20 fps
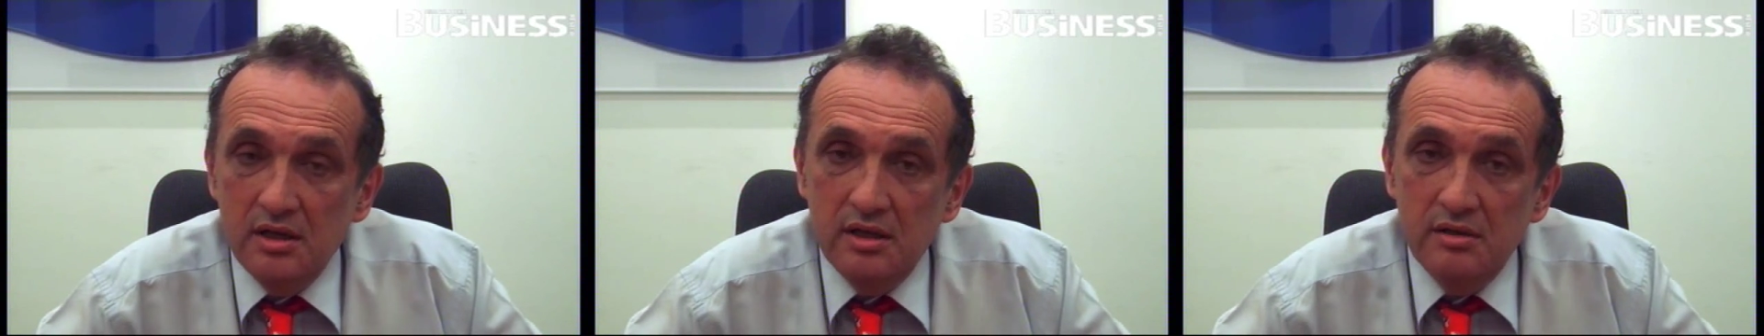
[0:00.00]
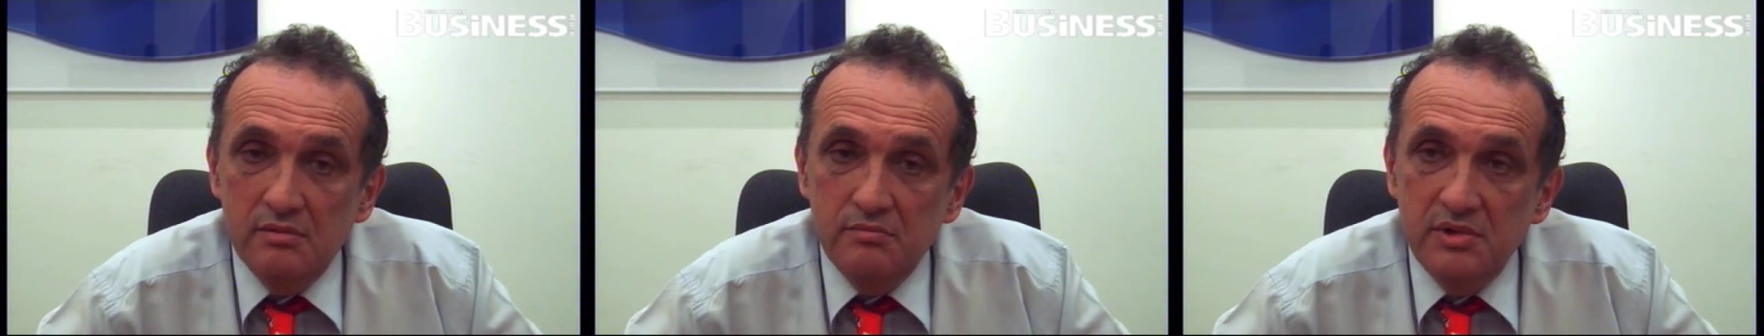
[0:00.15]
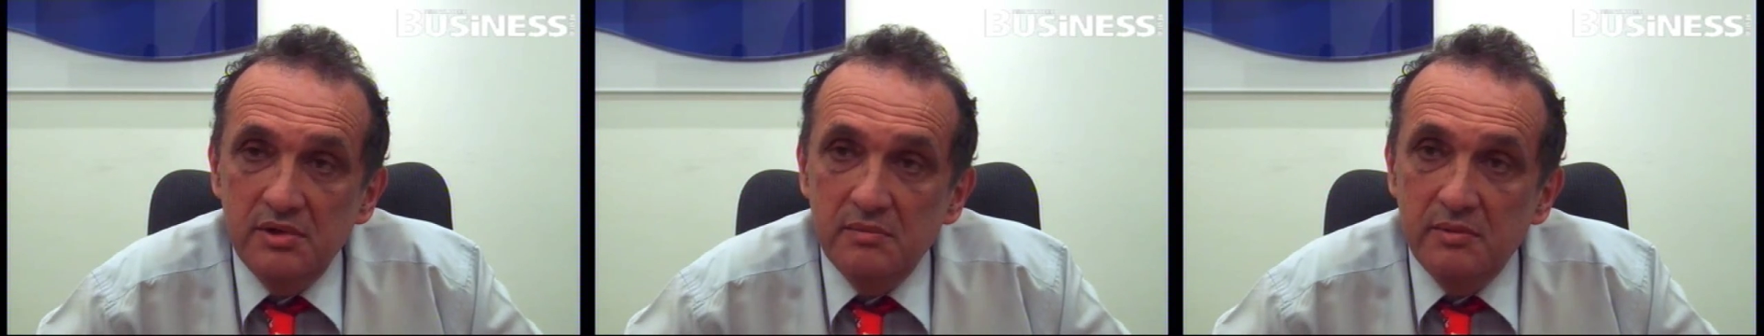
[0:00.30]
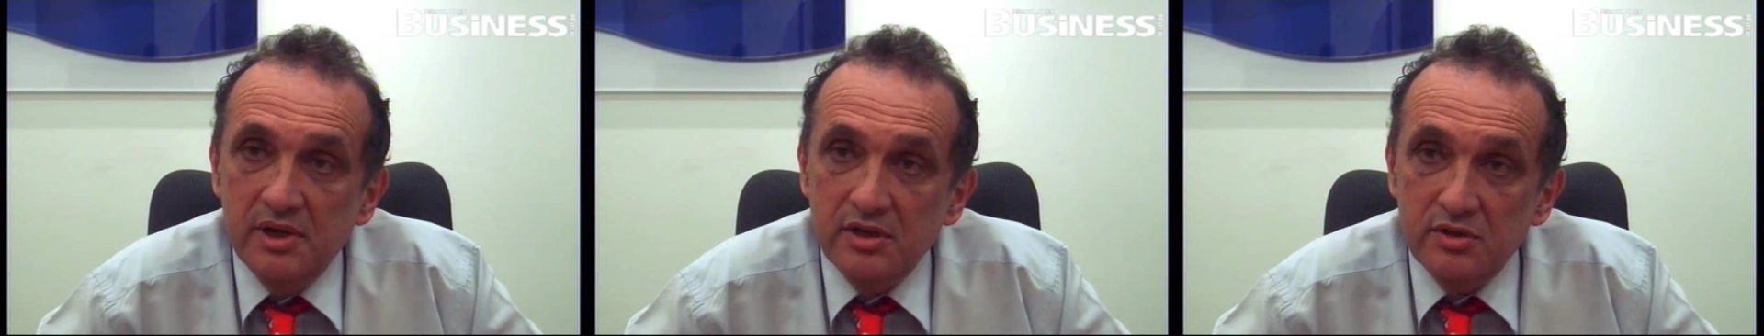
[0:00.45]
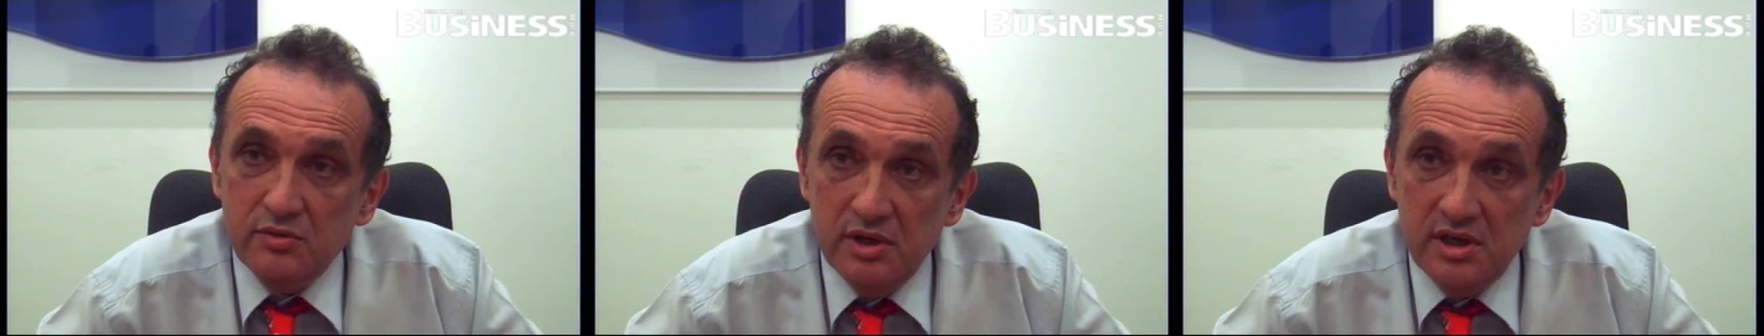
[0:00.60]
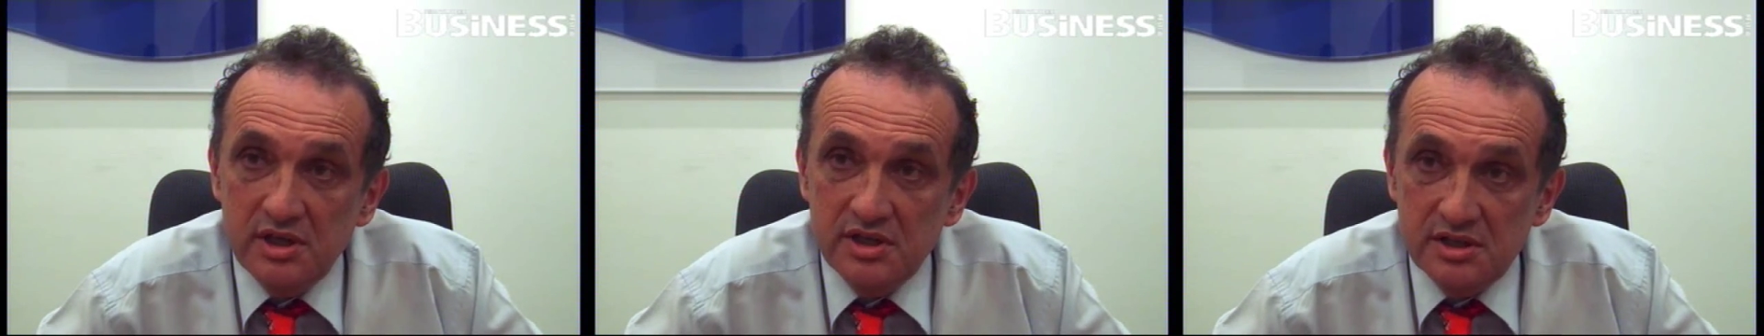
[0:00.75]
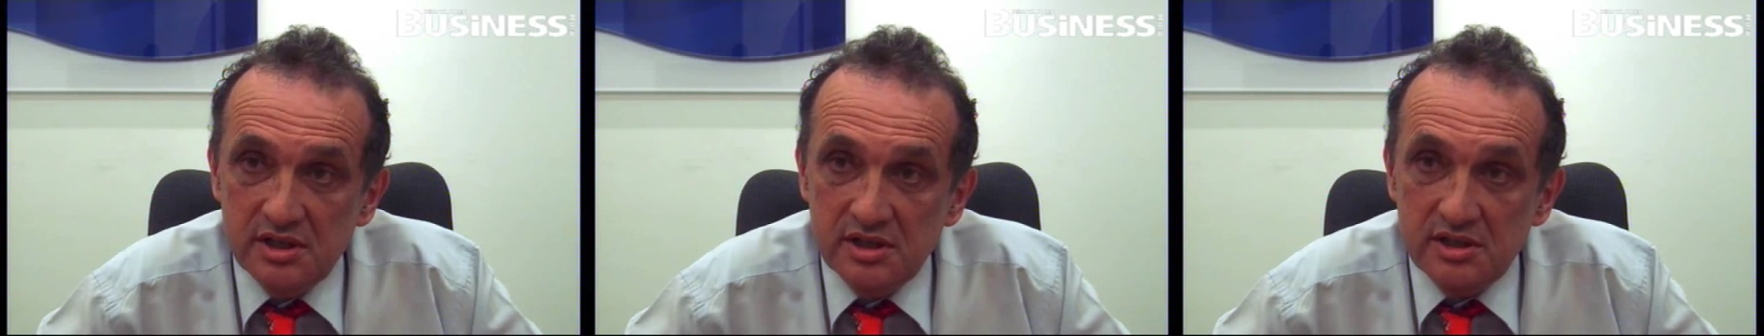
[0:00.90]
There'd be about
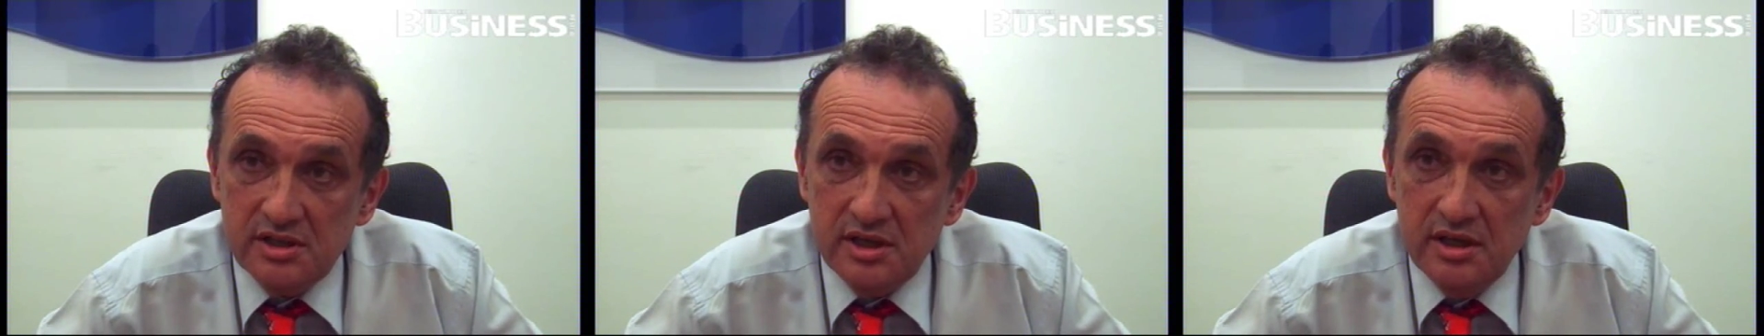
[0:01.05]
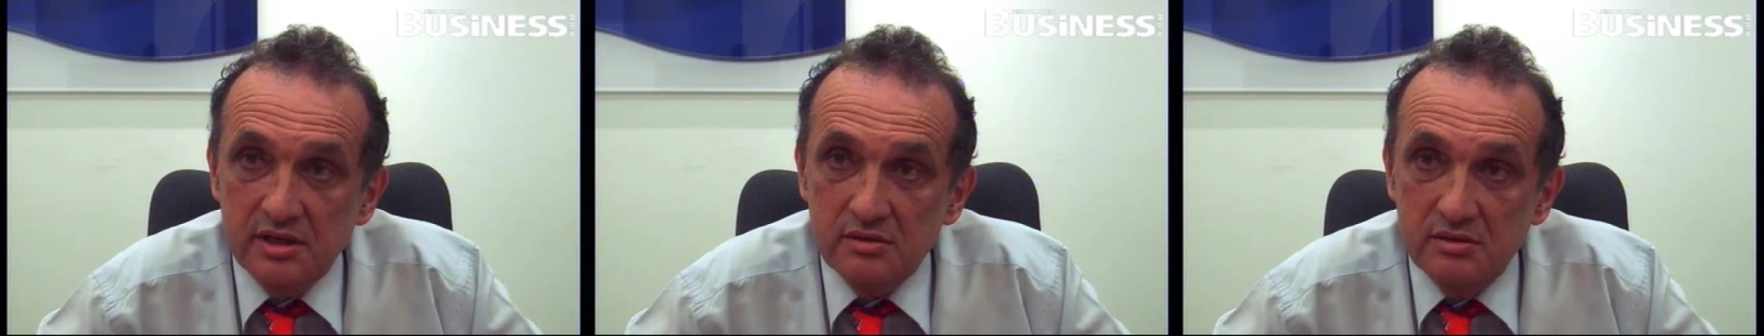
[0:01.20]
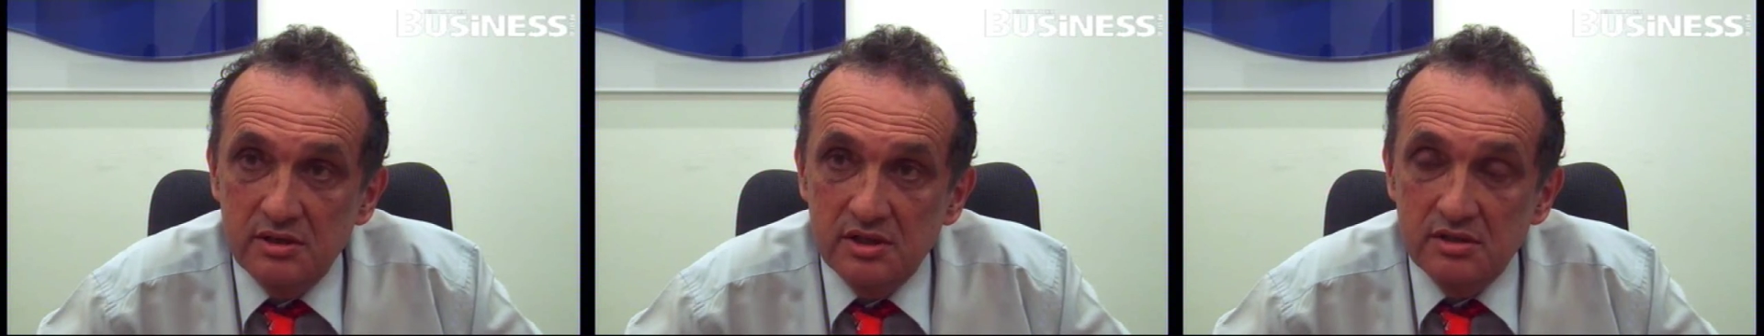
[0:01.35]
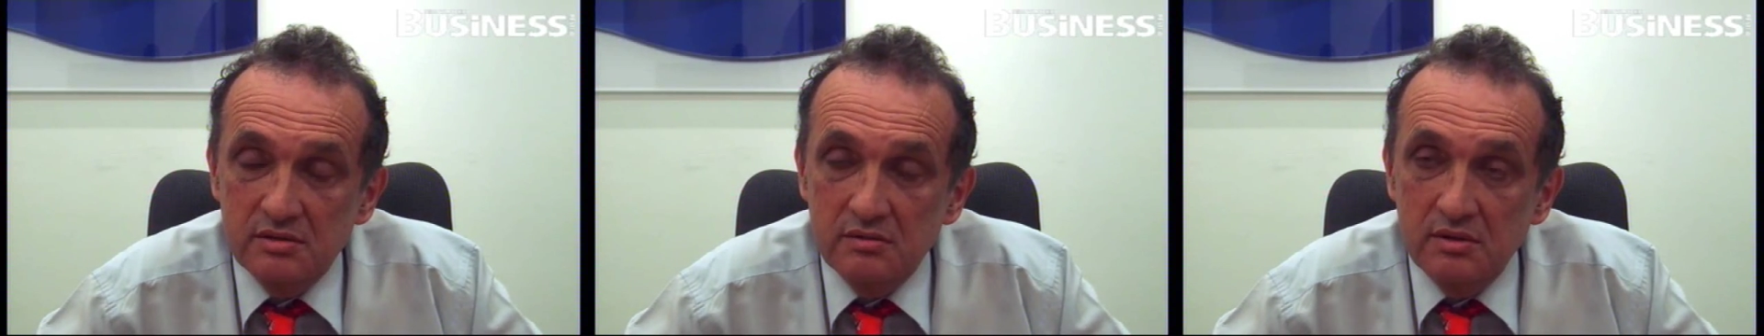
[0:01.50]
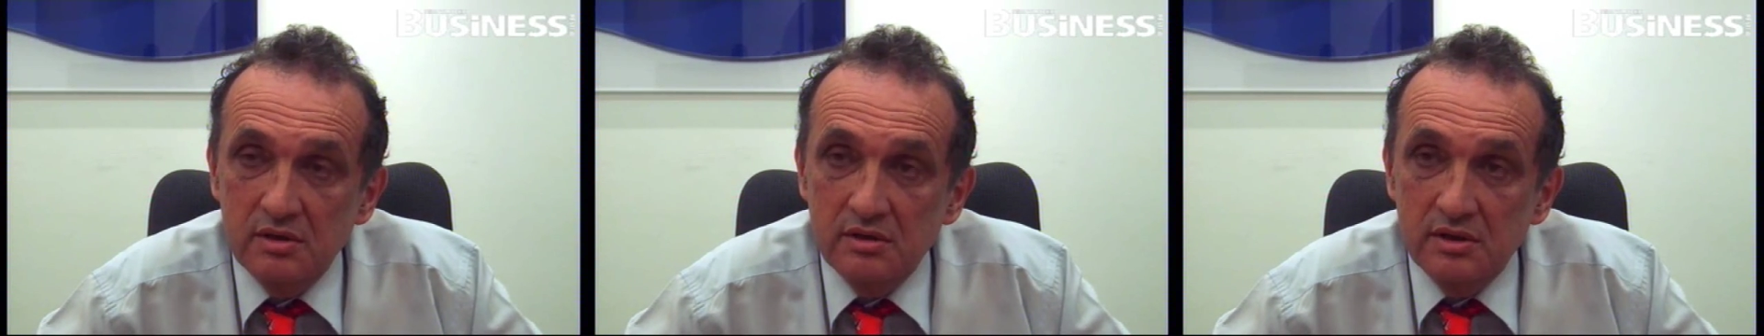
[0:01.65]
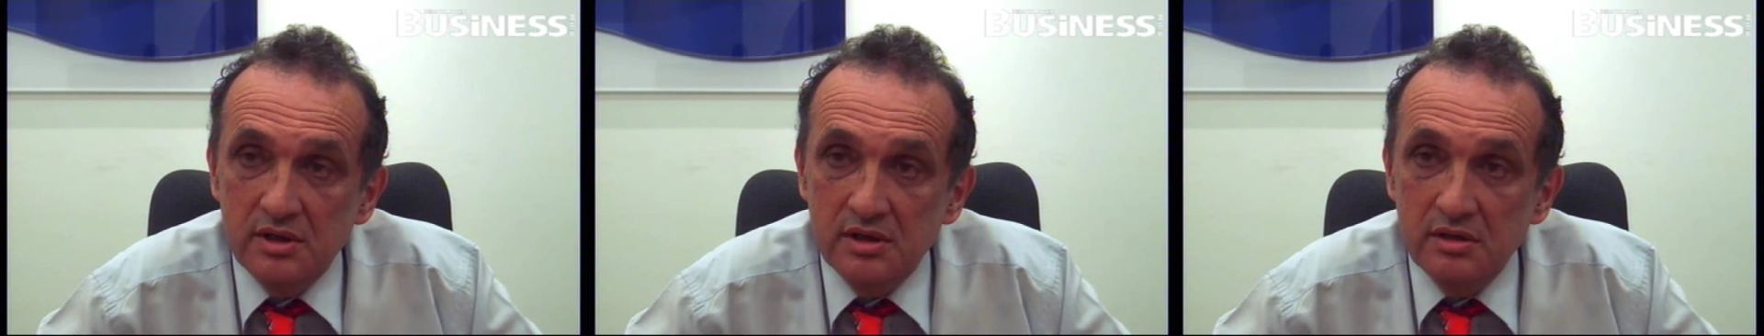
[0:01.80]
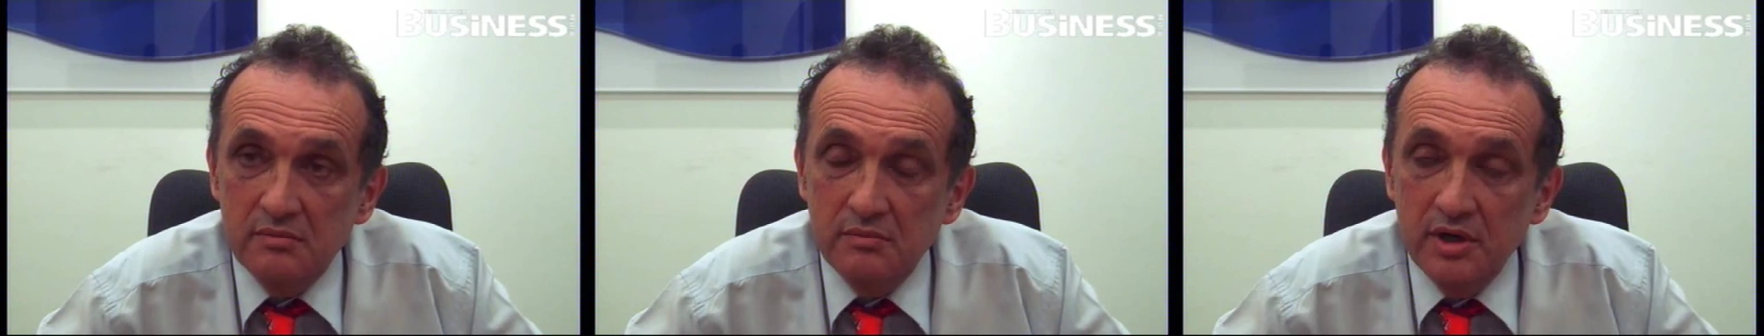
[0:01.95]
26 countries
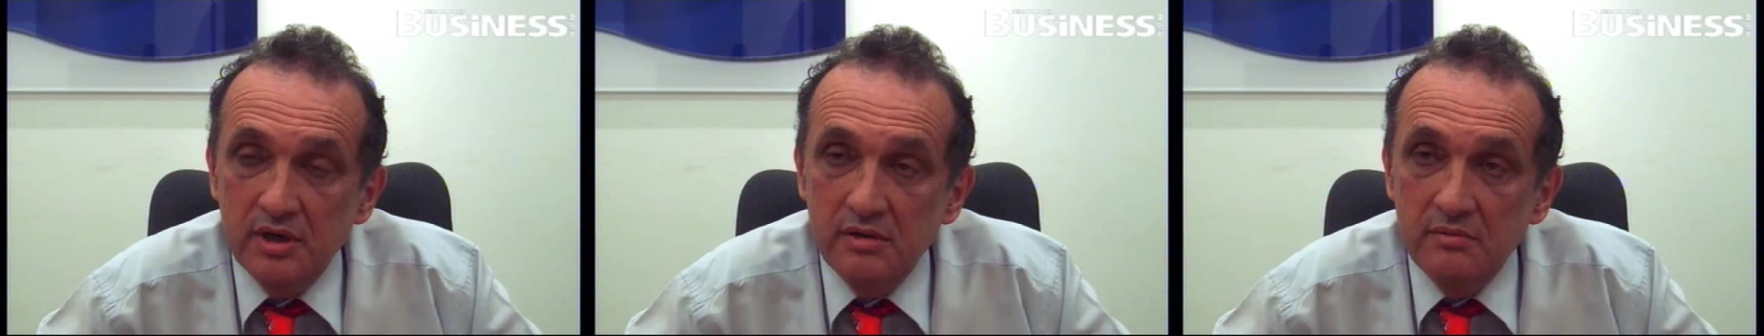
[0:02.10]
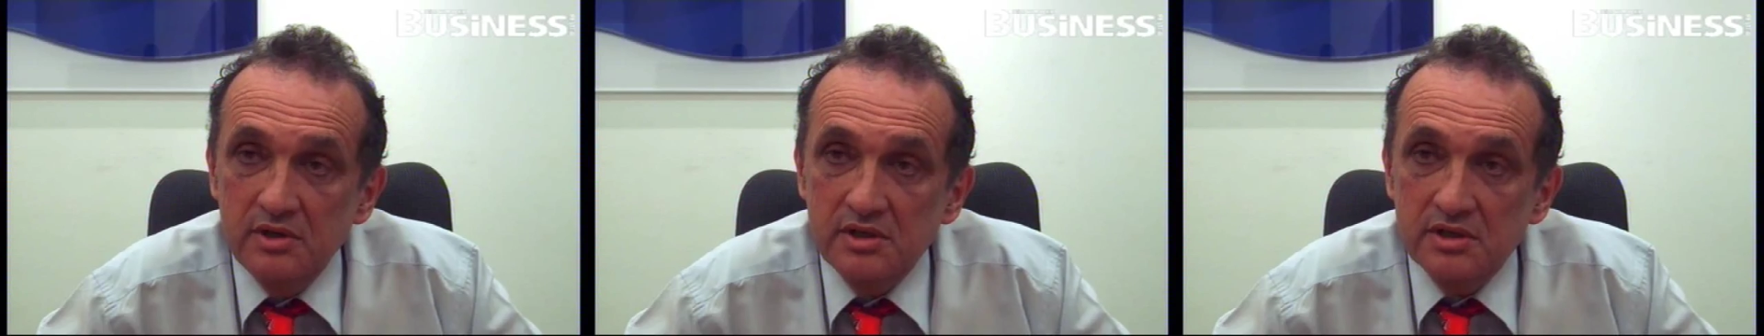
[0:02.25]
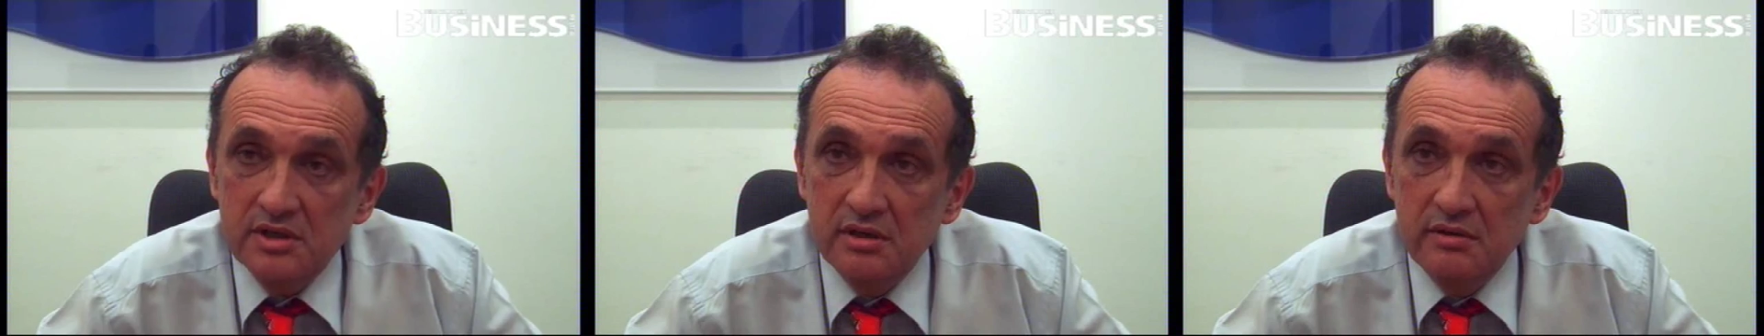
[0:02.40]
enrolled at the moment.